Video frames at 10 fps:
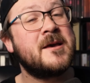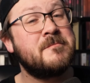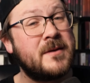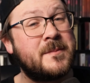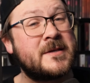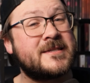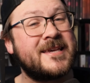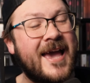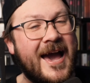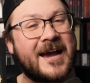
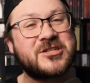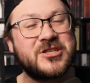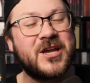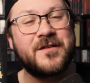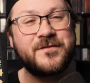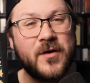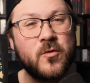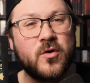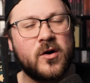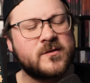BBC actually got
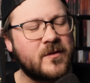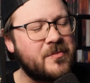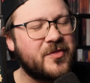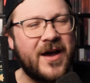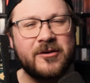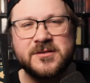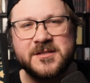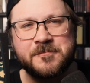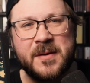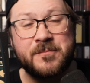phone calls from
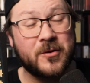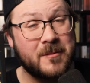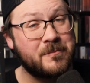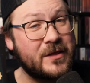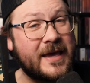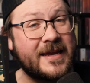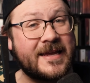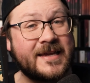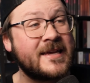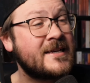thousands of people
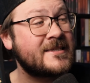complaining,